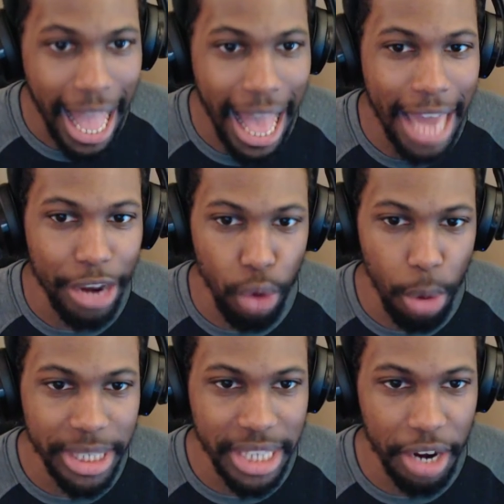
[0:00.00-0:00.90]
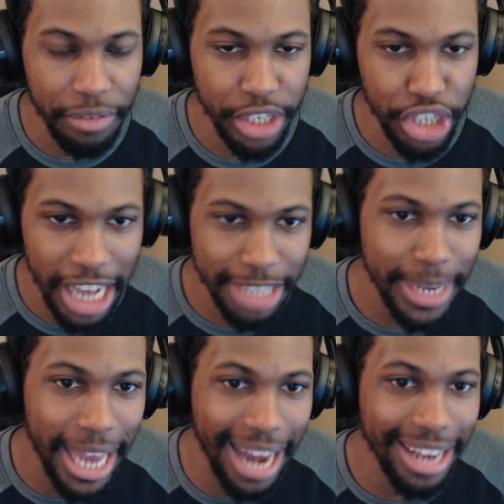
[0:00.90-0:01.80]
and Aroma Seraphie Jasmine,
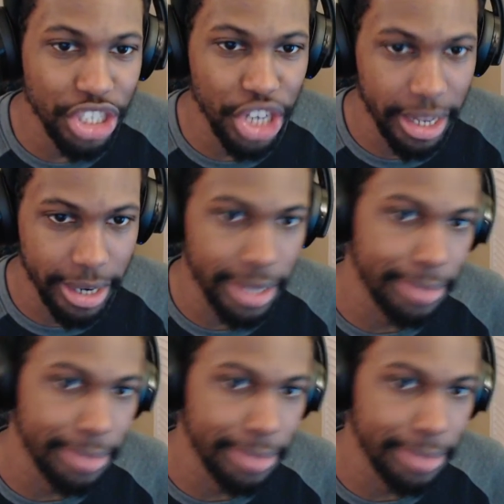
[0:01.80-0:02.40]
and Angelica.